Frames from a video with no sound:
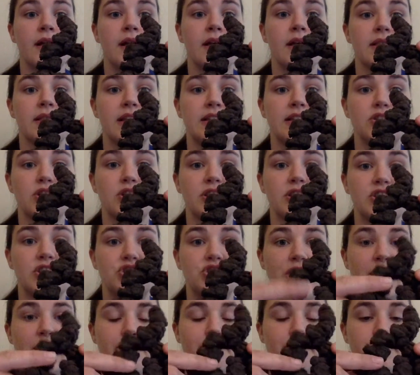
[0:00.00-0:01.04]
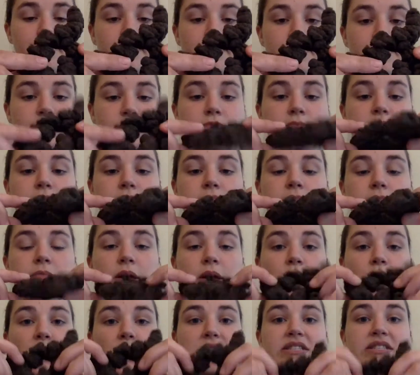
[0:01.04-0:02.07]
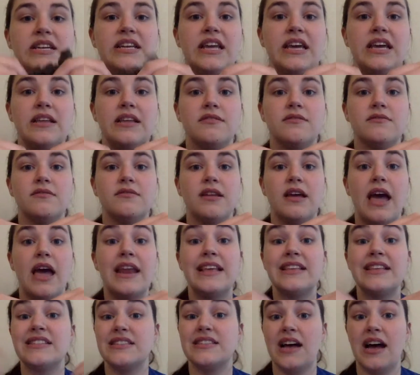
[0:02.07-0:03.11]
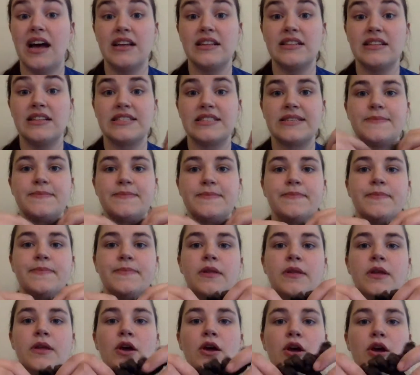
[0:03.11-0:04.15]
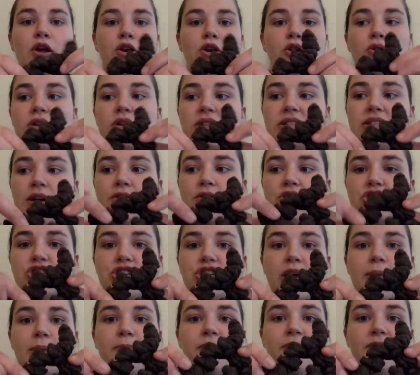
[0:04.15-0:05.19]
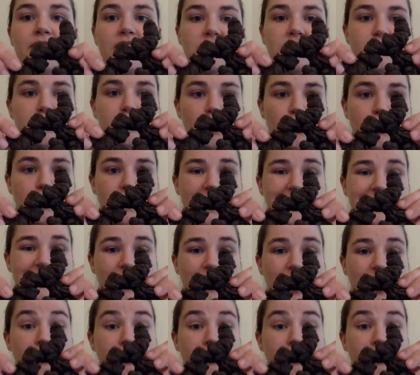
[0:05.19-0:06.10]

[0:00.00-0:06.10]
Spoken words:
Let's look at the shape and what's in it and its size. Notice how the shape of this poop is not